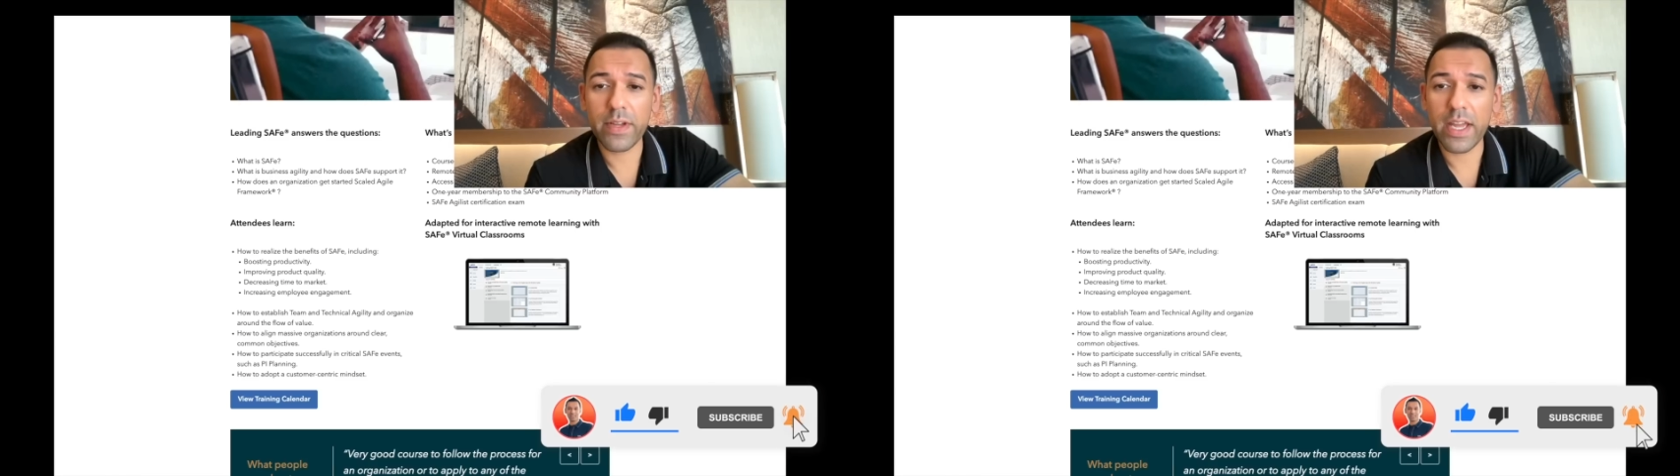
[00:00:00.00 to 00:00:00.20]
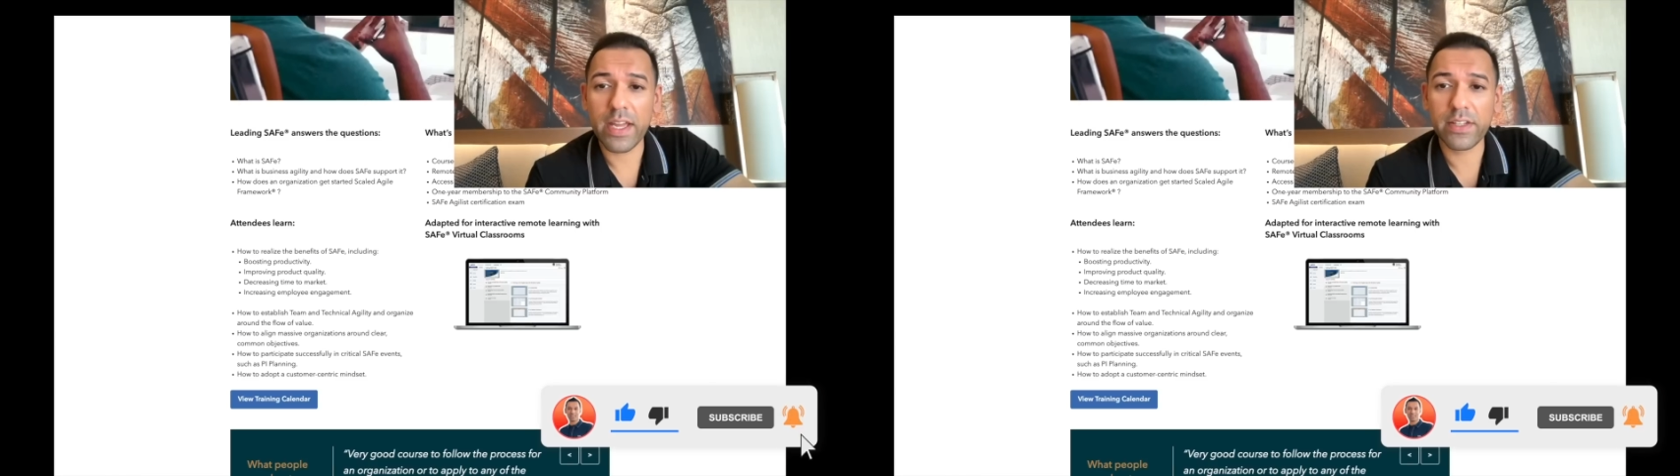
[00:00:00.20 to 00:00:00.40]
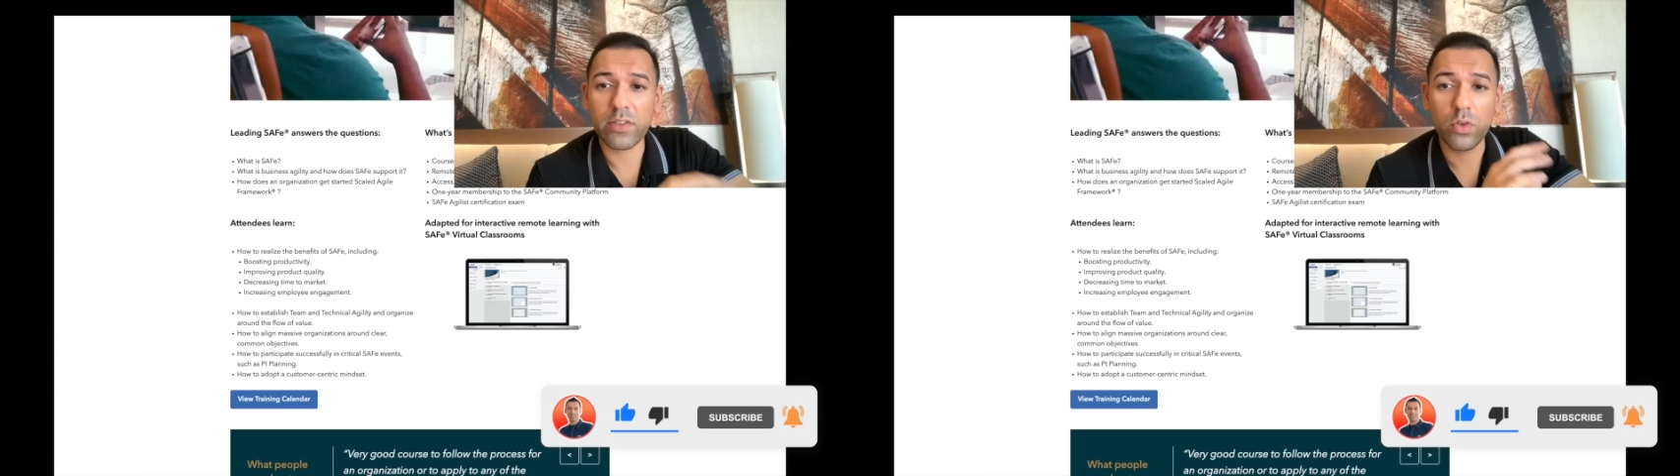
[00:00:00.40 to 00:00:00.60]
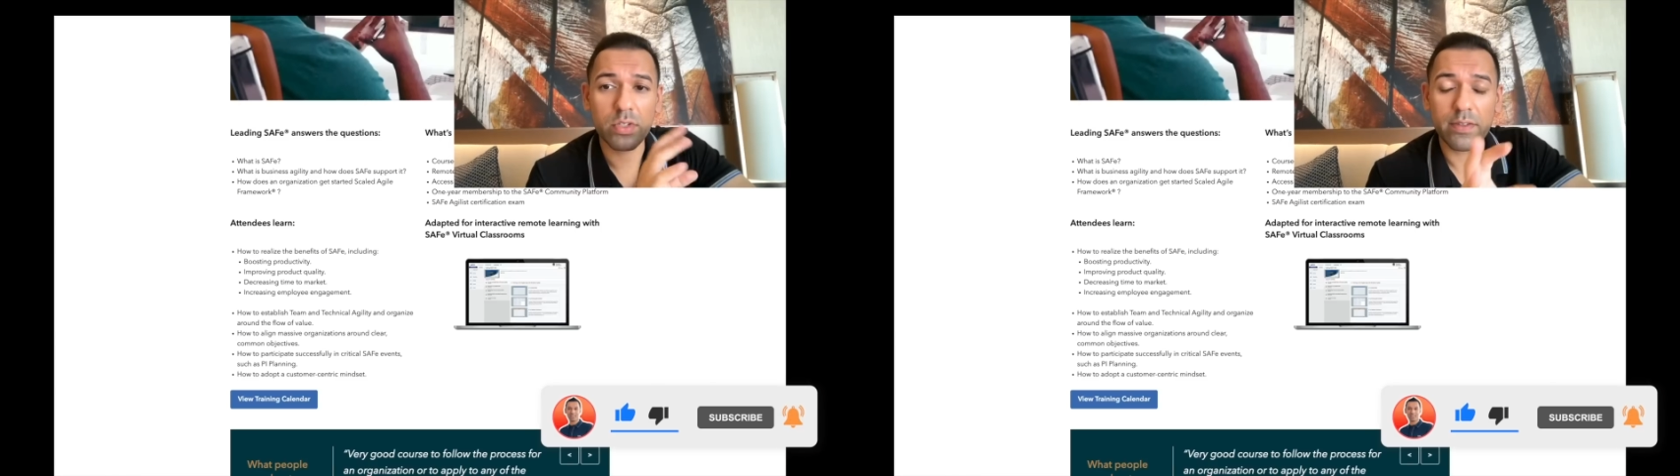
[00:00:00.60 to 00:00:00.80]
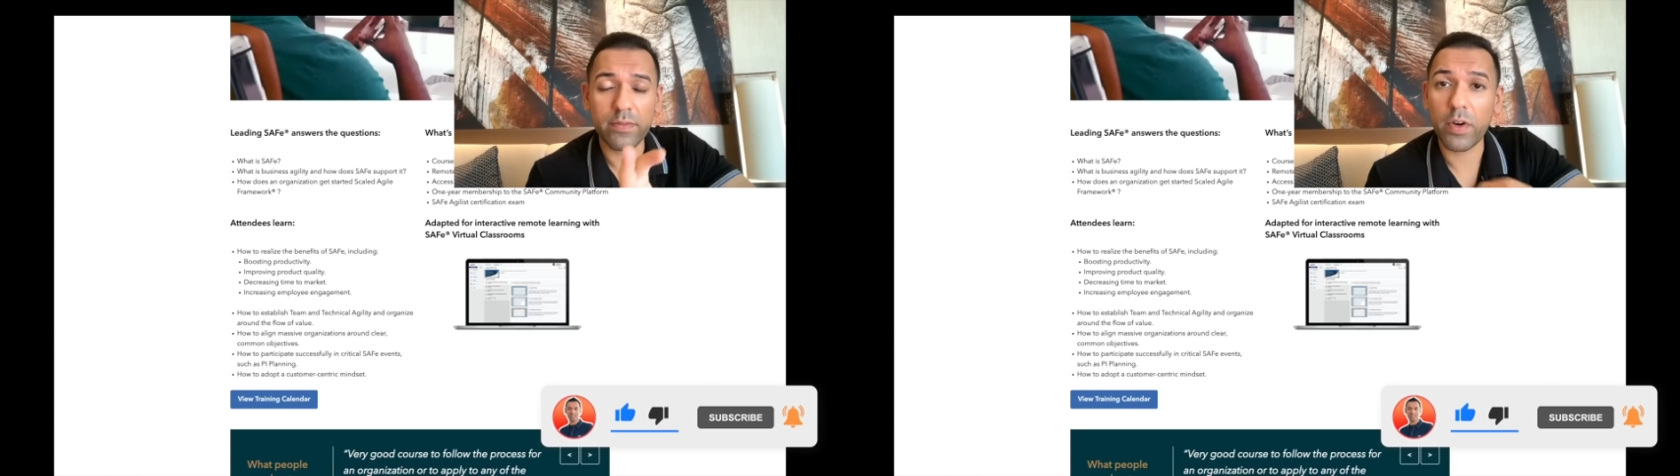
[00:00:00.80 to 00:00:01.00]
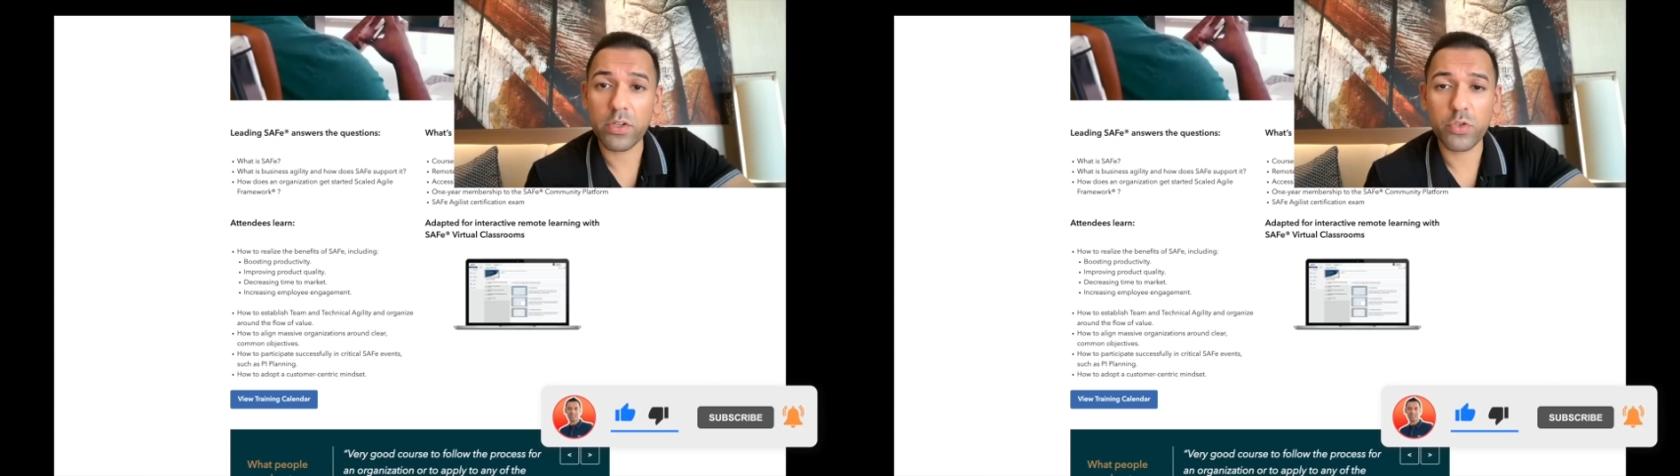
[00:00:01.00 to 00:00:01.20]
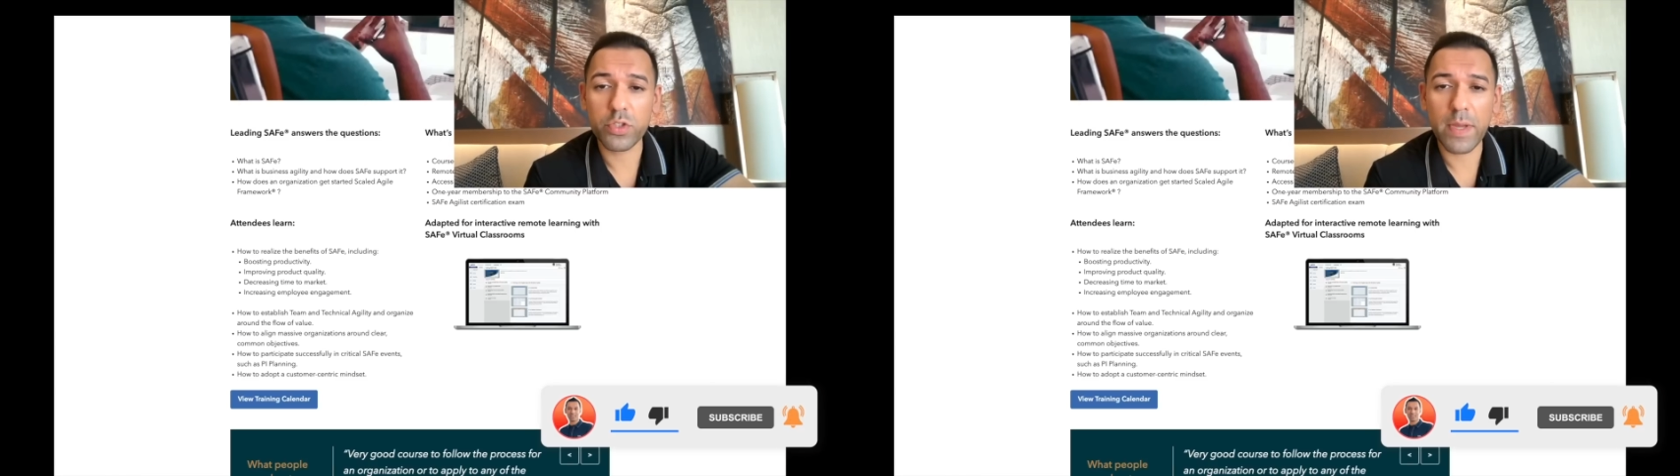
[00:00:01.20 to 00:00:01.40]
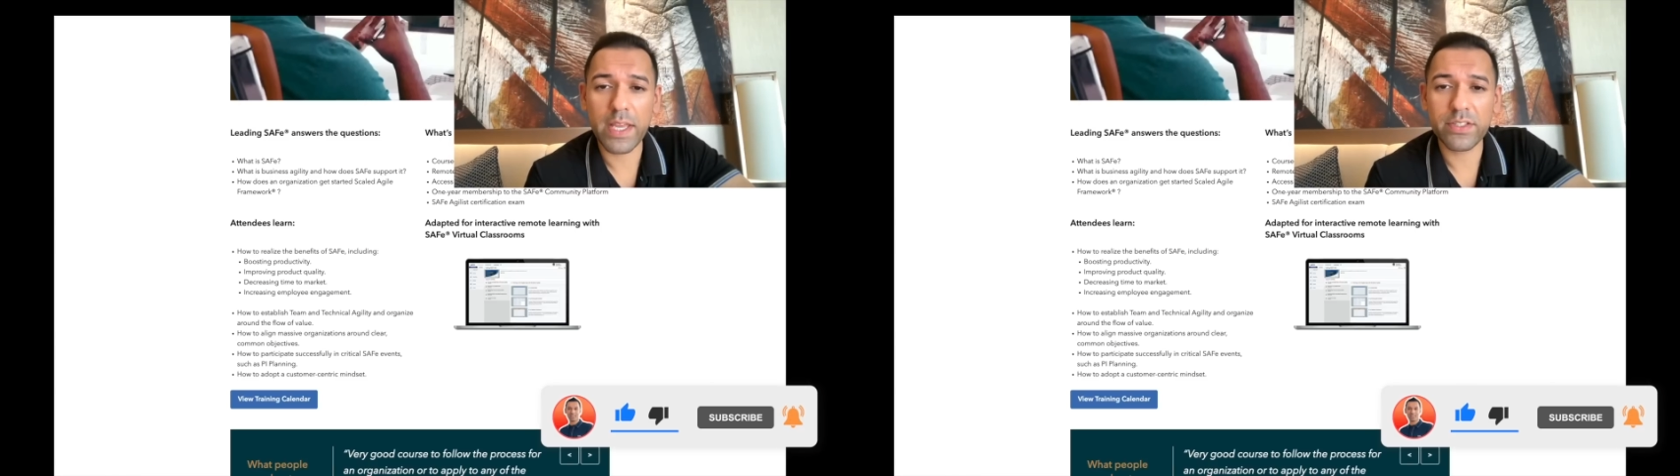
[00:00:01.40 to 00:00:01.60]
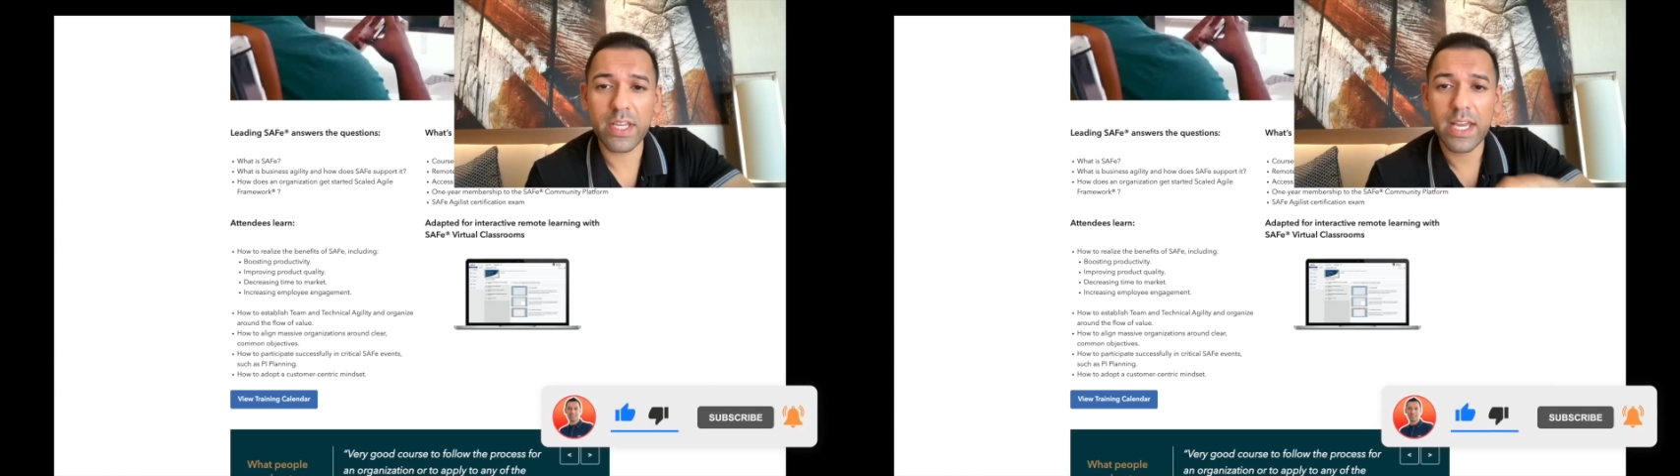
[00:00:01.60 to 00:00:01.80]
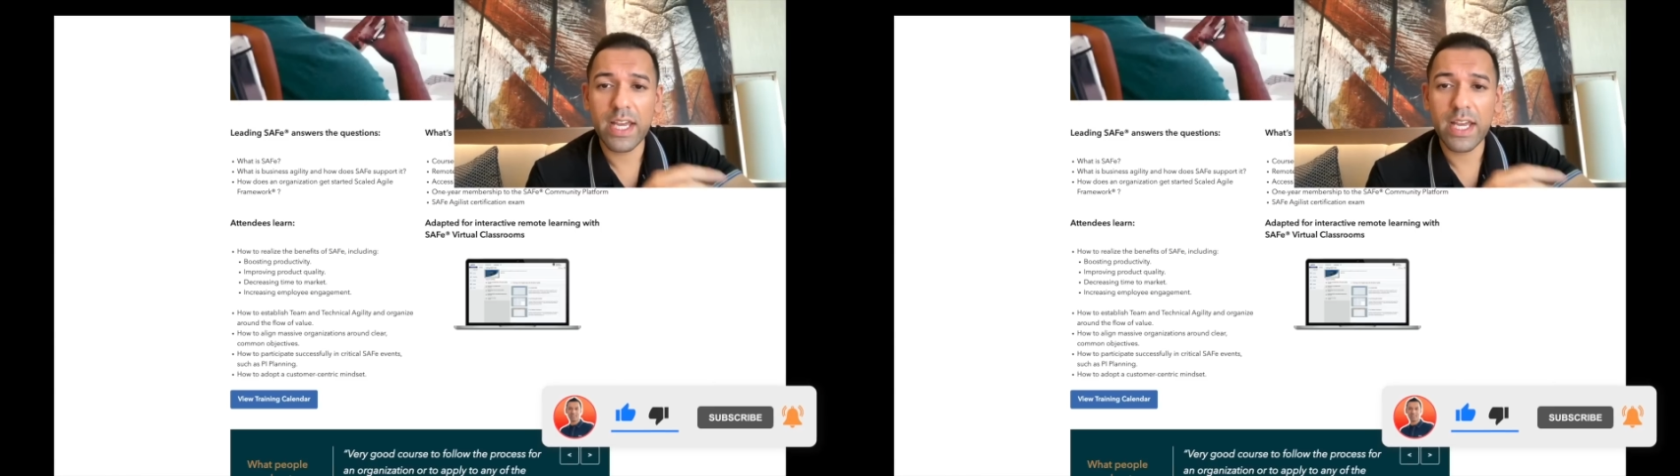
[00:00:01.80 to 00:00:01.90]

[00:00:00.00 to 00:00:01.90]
the online virtual space,